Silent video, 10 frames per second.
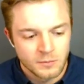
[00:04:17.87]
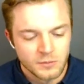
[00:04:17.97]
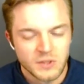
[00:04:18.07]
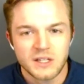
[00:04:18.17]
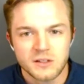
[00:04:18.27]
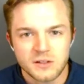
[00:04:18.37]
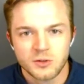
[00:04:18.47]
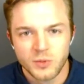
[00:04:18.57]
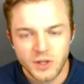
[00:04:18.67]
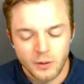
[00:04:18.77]
need
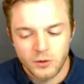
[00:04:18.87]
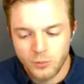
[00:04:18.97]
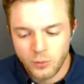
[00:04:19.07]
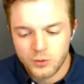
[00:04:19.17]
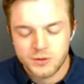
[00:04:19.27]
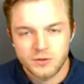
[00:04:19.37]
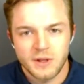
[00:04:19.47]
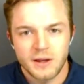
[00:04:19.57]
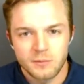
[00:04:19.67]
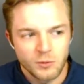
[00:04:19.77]
to be able to bolster
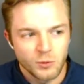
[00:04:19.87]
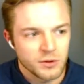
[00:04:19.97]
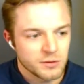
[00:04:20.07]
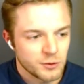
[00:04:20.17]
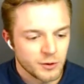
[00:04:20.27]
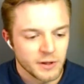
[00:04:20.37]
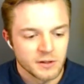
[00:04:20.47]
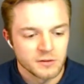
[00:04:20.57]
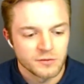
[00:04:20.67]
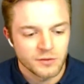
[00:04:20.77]
that with
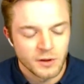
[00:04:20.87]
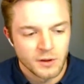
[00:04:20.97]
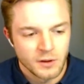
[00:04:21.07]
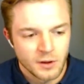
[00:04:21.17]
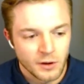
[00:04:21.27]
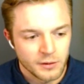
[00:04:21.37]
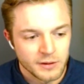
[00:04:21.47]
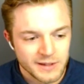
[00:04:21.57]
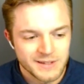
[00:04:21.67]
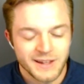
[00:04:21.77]
creative or
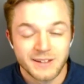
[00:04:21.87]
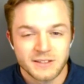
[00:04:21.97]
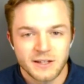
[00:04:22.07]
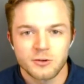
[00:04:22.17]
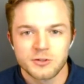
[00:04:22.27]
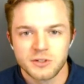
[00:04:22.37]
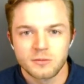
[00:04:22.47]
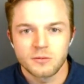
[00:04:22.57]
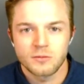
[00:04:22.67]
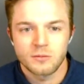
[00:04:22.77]

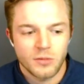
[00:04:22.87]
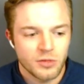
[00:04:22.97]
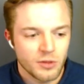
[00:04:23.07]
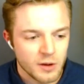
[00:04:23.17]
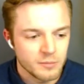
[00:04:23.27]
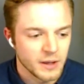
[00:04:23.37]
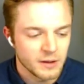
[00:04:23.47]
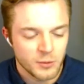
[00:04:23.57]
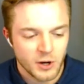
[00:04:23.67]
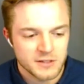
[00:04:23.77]
intelligent thought
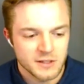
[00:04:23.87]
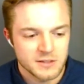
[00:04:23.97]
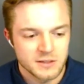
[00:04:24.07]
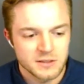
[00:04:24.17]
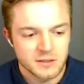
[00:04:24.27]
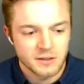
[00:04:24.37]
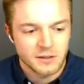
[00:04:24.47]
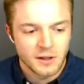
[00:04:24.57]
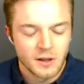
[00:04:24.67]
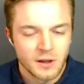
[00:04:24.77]
processes
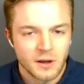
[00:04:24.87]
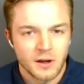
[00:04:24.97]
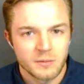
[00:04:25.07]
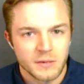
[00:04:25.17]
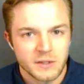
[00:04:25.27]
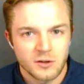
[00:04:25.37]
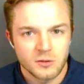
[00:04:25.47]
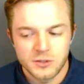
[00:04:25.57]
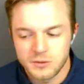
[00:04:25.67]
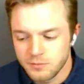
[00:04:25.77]
and
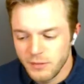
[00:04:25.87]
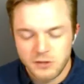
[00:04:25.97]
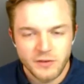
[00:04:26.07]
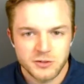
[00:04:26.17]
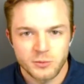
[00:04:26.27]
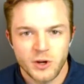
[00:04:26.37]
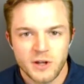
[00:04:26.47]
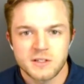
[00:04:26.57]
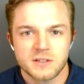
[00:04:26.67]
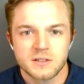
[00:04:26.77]
intelligent manufacturing
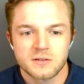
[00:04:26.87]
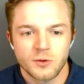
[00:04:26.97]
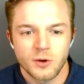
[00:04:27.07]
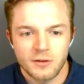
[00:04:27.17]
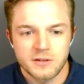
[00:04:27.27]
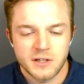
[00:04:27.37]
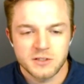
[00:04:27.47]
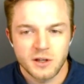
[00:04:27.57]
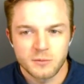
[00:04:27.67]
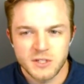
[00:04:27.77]
processes for how this
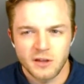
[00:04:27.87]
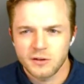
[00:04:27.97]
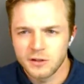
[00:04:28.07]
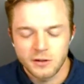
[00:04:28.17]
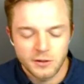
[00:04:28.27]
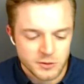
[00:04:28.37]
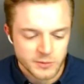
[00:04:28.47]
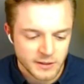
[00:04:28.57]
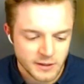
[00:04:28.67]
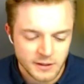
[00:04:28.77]
actually comes together. Can you
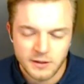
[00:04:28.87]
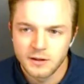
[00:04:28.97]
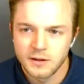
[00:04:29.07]
expand on that?